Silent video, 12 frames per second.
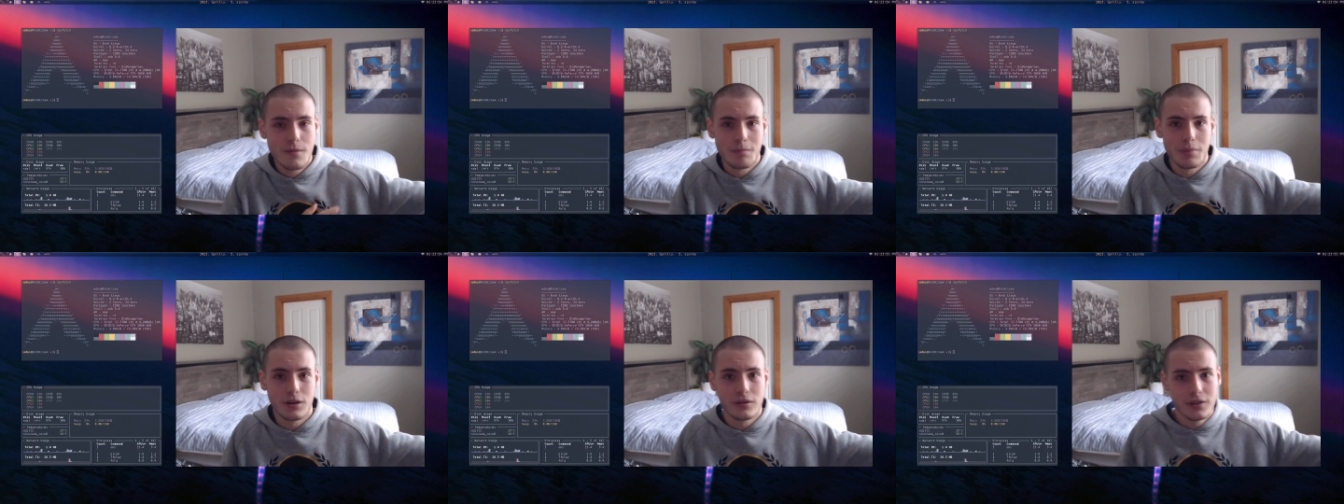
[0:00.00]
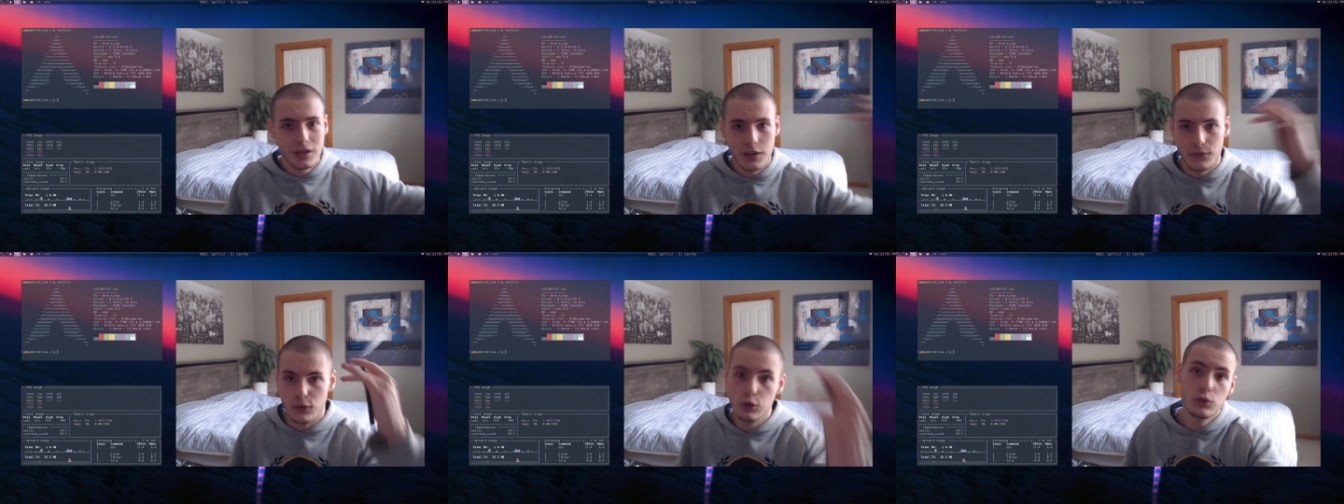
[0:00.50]
But
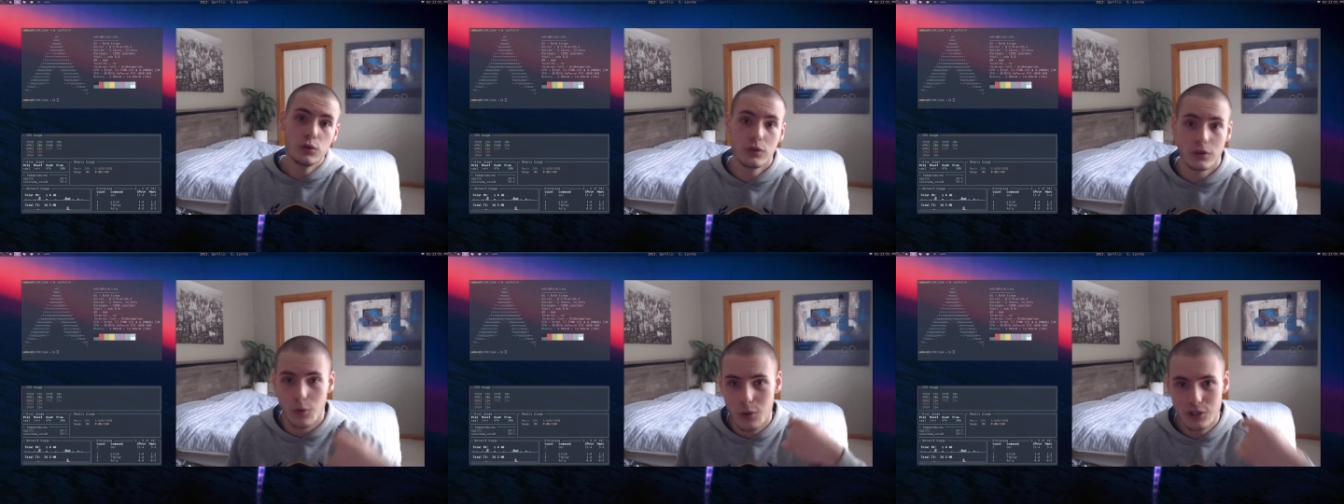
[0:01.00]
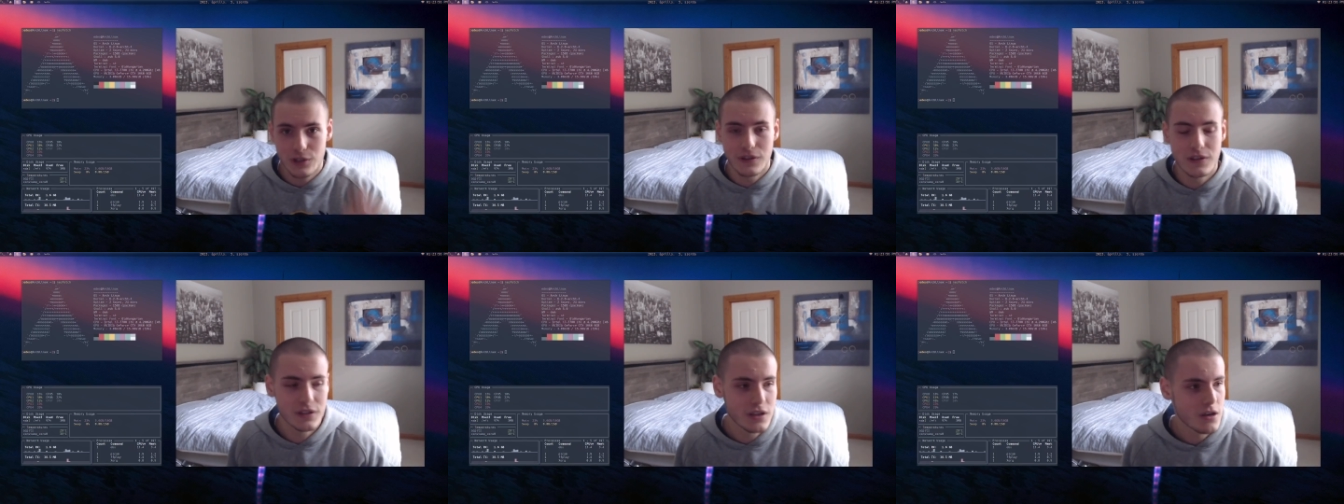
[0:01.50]
if you you're watching
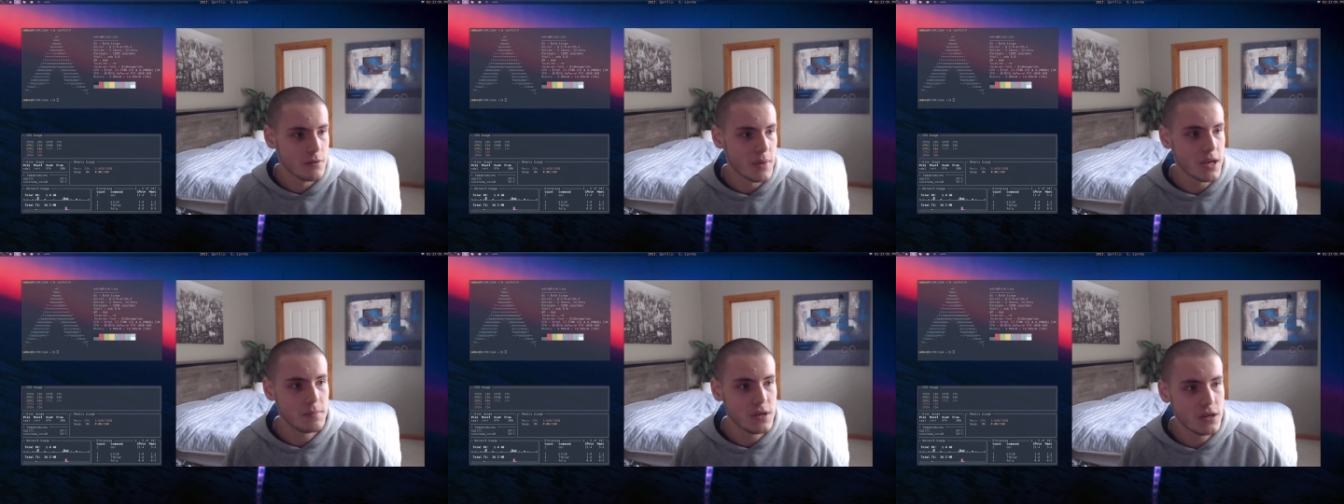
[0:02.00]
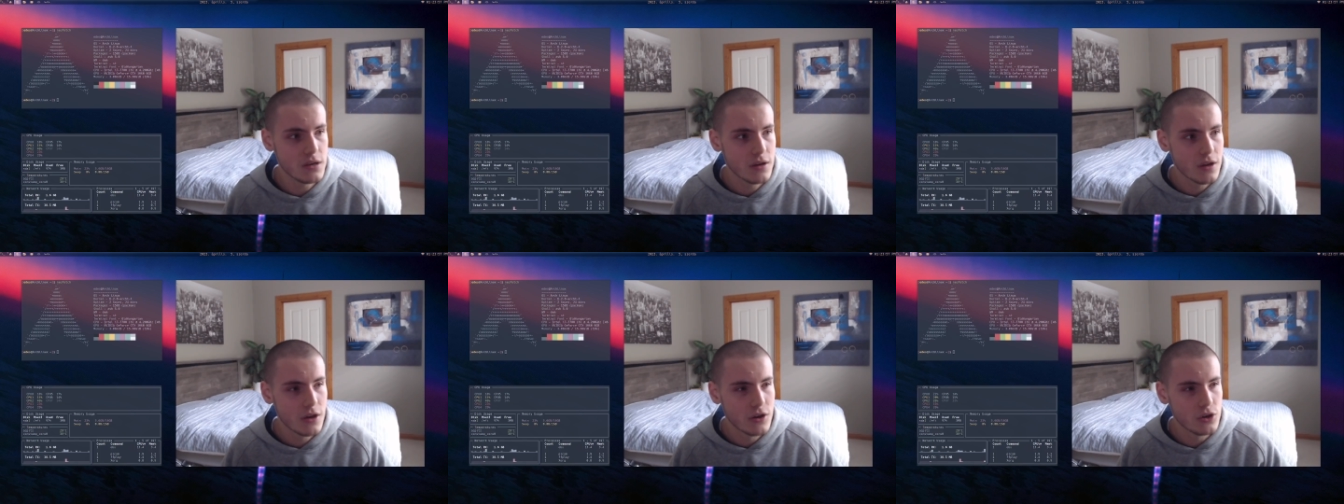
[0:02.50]
this, maybe
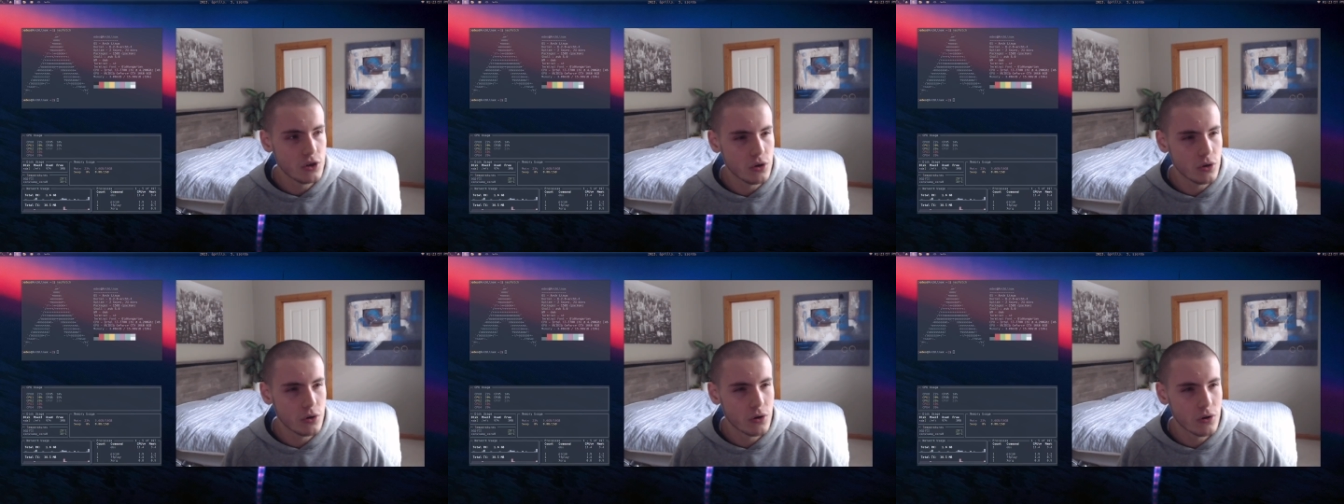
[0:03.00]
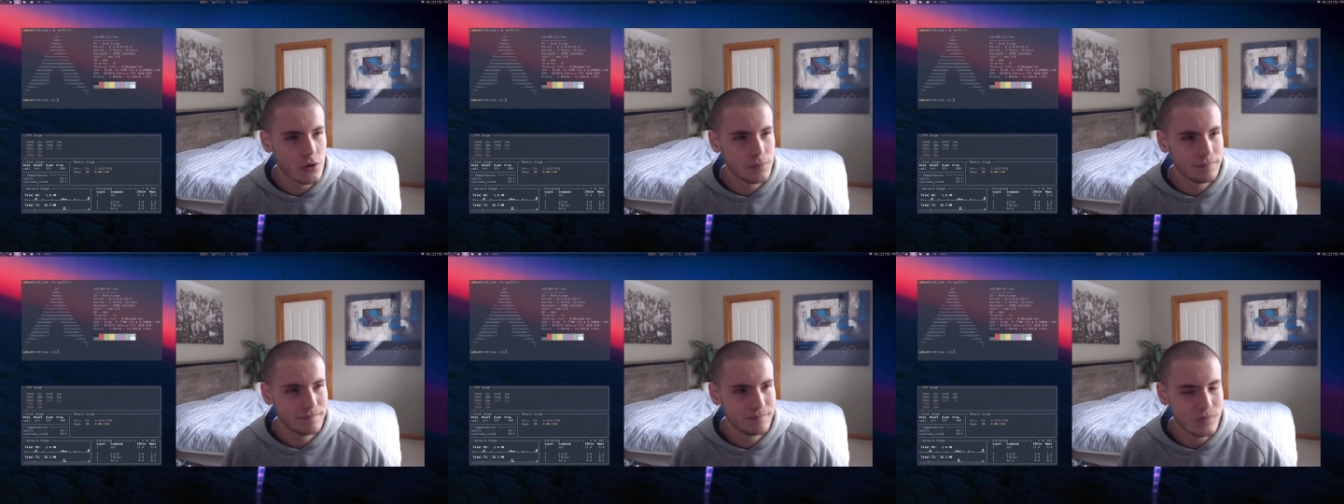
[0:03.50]
you're
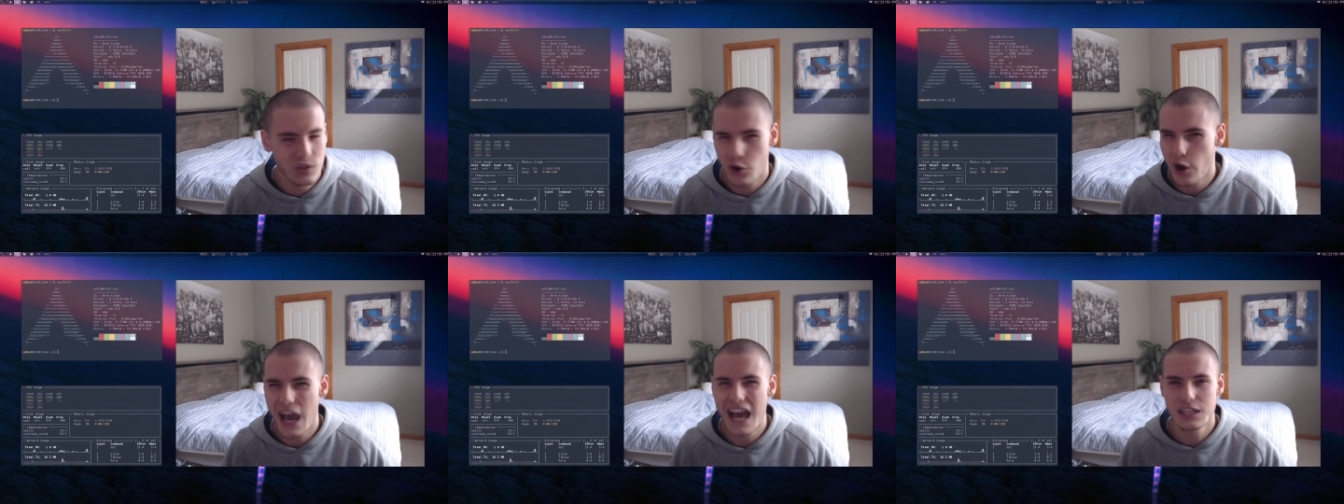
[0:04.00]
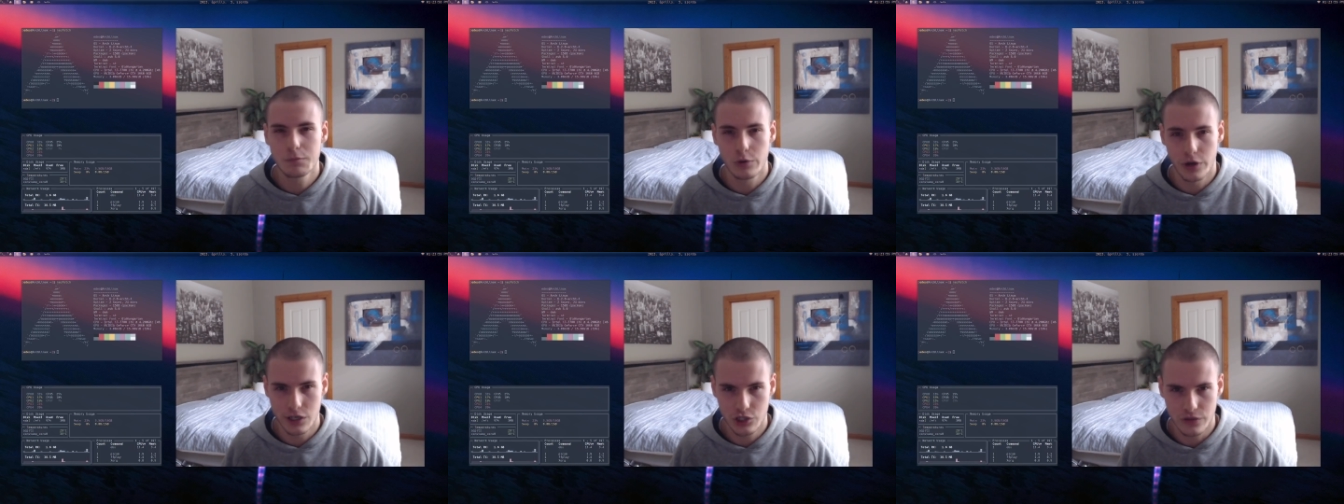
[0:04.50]
you got
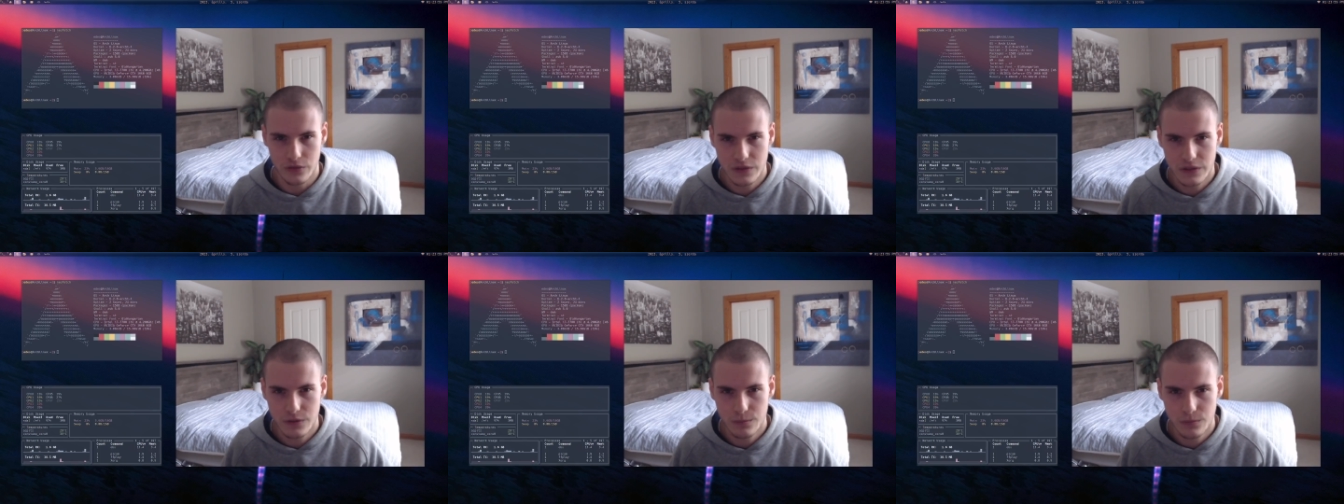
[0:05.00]
aspirations.